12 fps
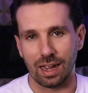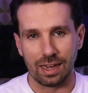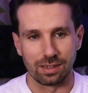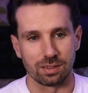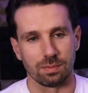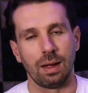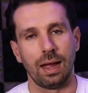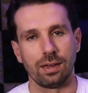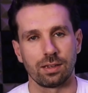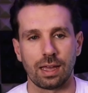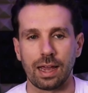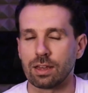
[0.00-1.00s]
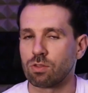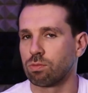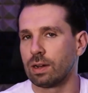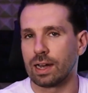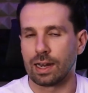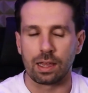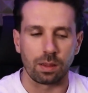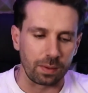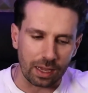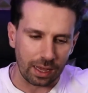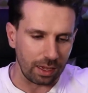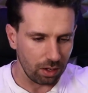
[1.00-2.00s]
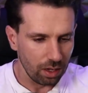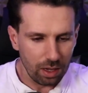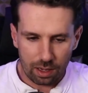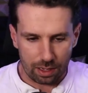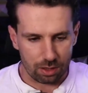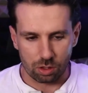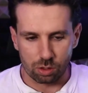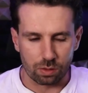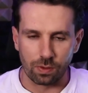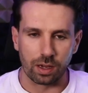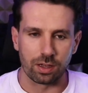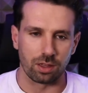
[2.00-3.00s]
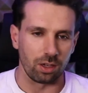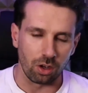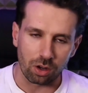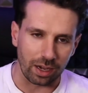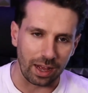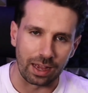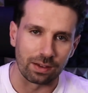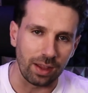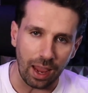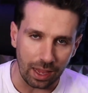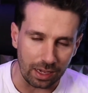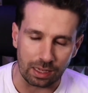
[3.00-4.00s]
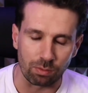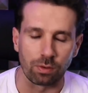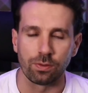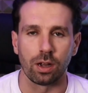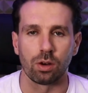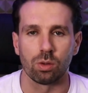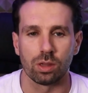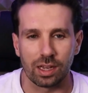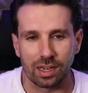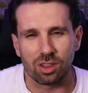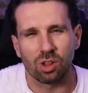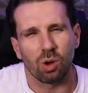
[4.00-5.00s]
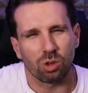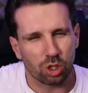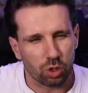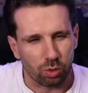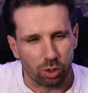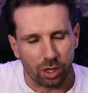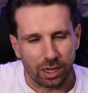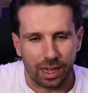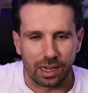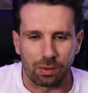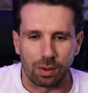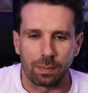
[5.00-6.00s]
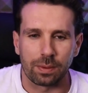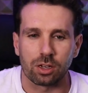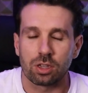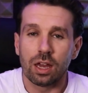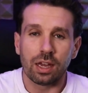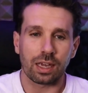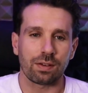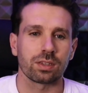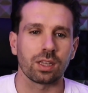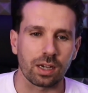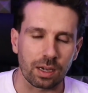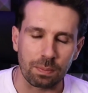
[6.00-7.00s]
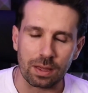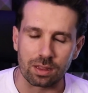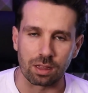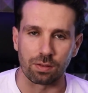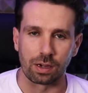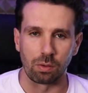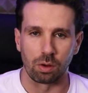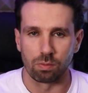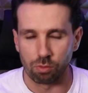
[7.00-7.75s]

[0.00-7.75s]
and demand. That is really at the beginning, as a new advisor, you're not going to have any referral leads, not truly anyway, because you haven't done any business to anyone.